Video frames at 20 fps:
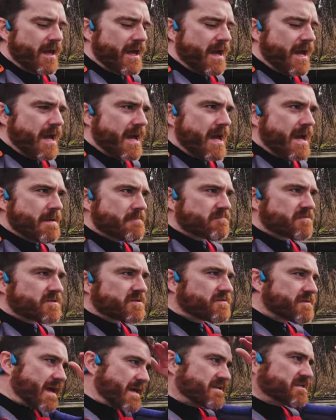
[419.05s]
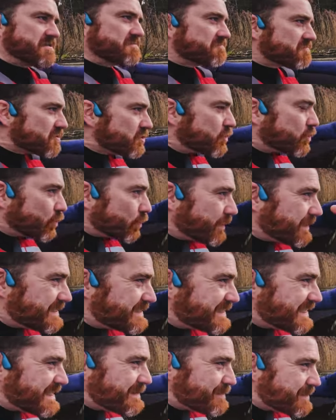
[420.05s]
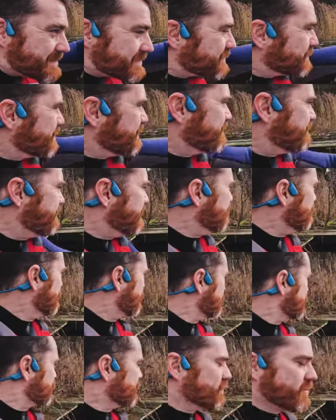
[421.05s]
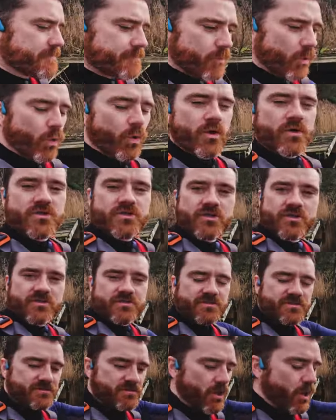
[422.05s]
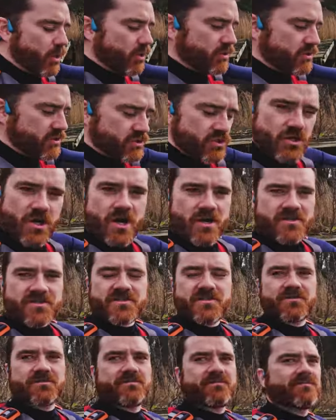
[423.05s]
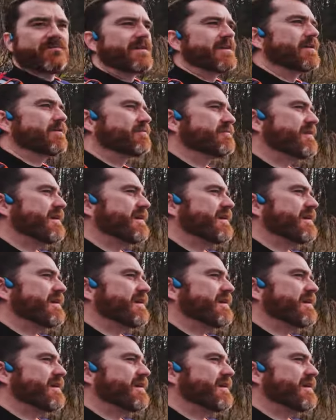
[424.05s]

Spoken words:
so that's, you can only see about 3 feet, whereas you're on the board, you're as tall as you are, so you know,